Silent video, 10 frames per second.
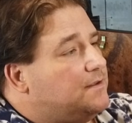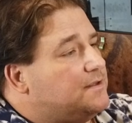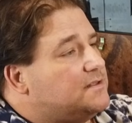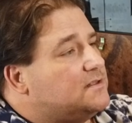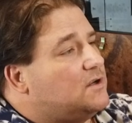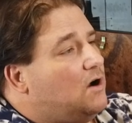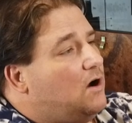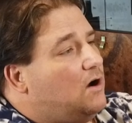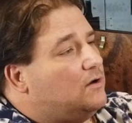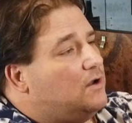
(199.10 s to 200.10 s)
This is
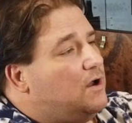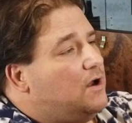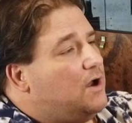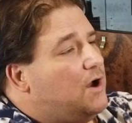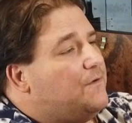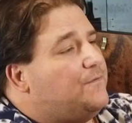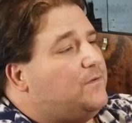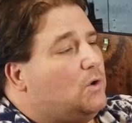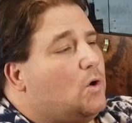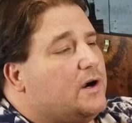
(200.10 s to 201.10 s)
called
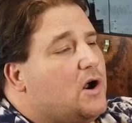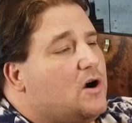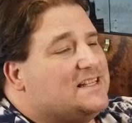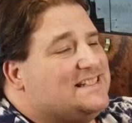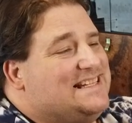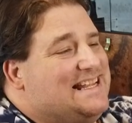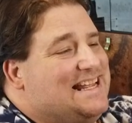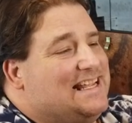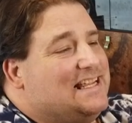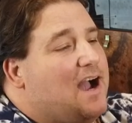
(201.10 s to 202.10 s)
Fluorin R
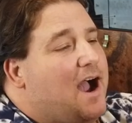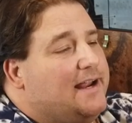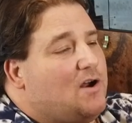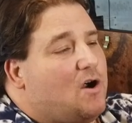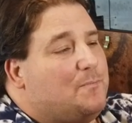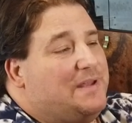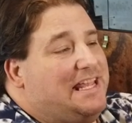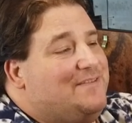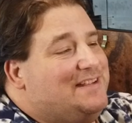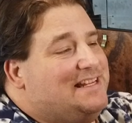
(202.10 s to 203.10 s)
C Kynar
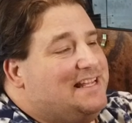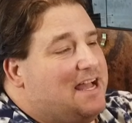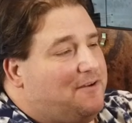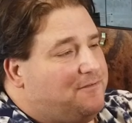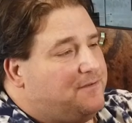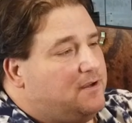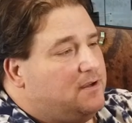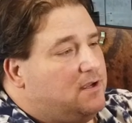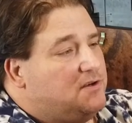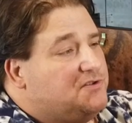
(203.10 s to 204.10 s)
P V D F.
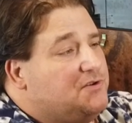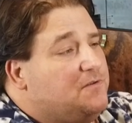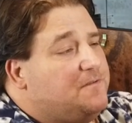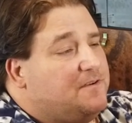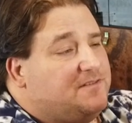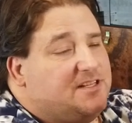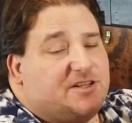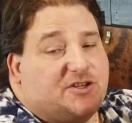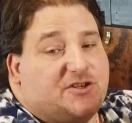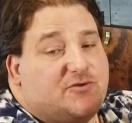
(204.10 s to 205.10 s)
two fifty
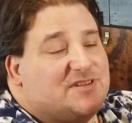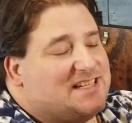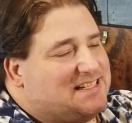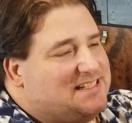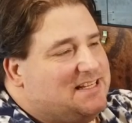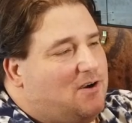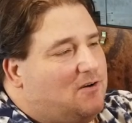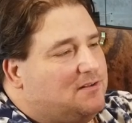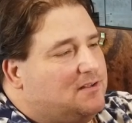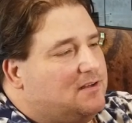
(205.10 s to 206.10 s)
to two sixty
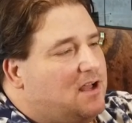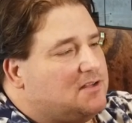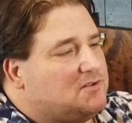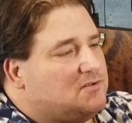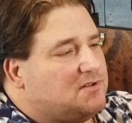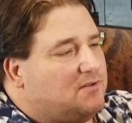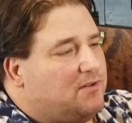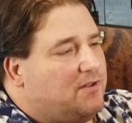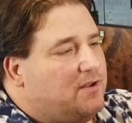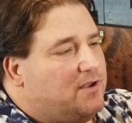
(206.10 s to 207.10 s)
on the nozzle,
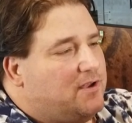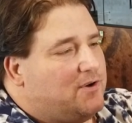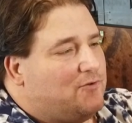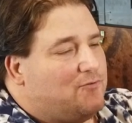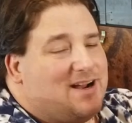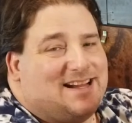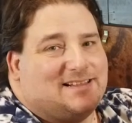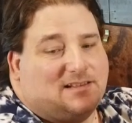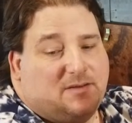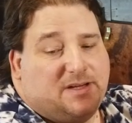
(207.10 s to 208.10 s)
so right at
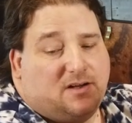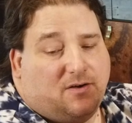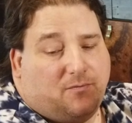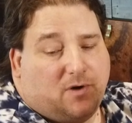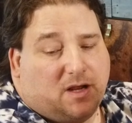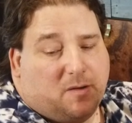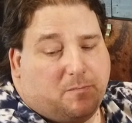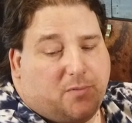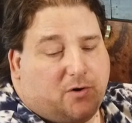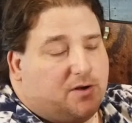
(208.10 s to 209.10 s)
the limit of what a
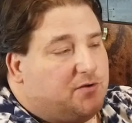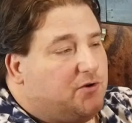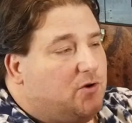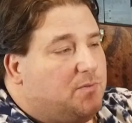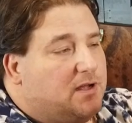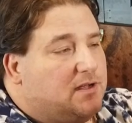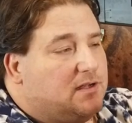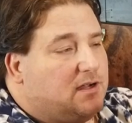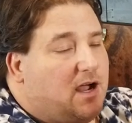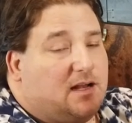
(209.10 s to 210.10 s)
Bowden tube
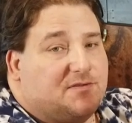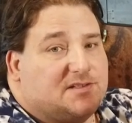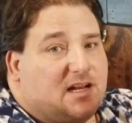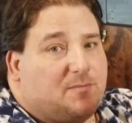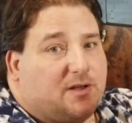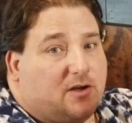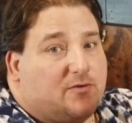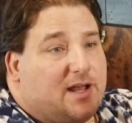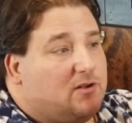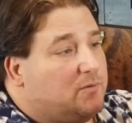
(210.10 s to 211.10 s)
kind of setup like a
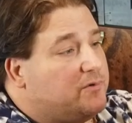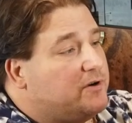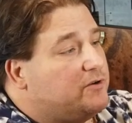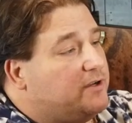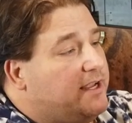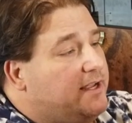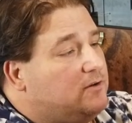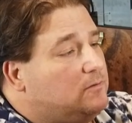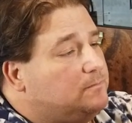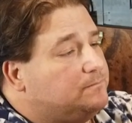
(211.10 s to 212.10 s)
Creality printer could
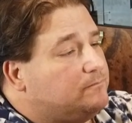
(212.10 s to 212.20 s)
handle.